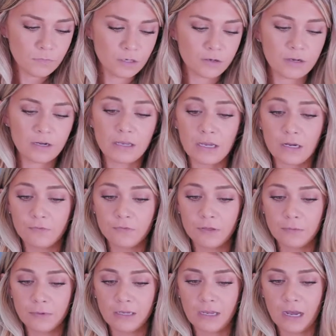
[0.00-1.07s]
You're going to carefully
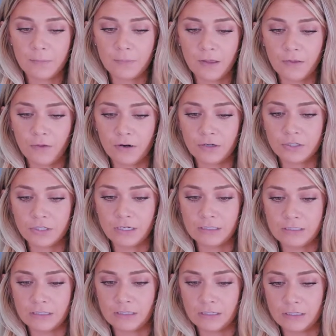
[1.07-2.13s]
recap that large
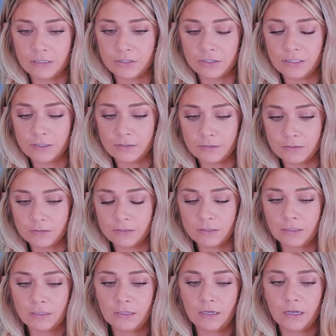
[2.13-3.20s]
18 gauge needle
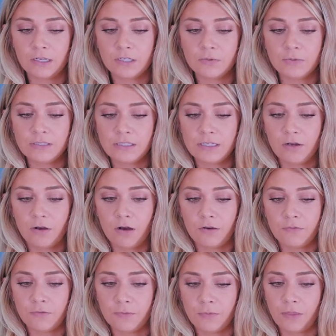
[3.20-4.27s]
and twist it
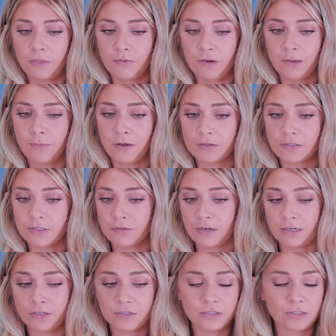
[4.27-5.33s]
off from the 3 ml
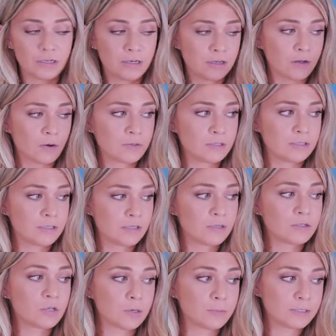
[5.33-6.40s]
syringe, and it goes into the
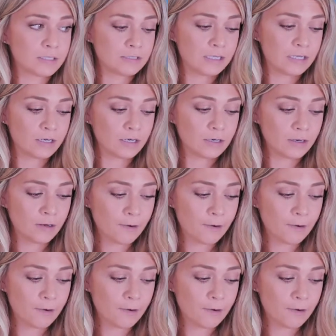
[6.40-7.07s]
schrafts container.